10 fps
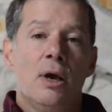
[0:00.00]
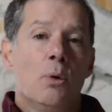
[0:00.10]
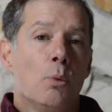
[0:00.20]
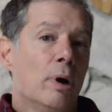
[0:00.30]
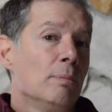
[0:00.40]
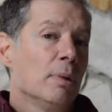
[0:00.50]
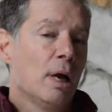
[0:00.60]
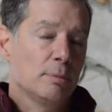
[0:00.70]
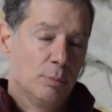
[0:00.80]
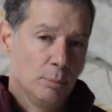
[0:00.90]
1
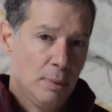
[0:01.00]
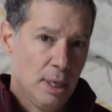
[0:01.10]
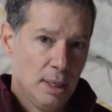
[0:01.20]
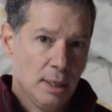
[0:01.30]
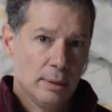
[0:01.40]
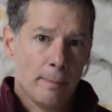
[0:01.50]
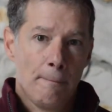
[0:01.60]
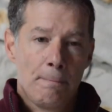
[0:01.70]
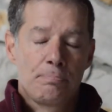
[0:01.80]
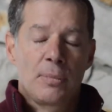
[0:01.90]
block per minute.
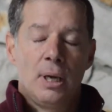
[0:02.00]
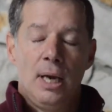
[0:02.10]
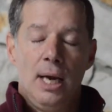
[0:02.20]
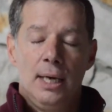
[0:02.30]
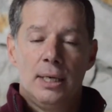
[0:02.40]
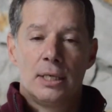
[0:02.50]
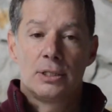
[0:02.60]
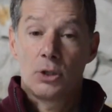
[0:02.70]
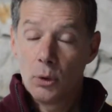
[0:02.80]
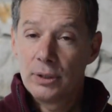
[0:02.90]
And
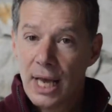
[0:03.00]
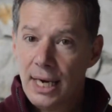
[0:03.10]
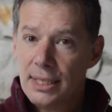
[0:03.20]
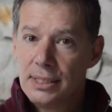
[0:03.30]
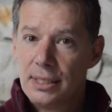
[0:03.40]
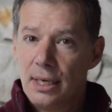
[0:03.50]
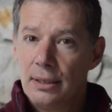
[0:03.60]
so that is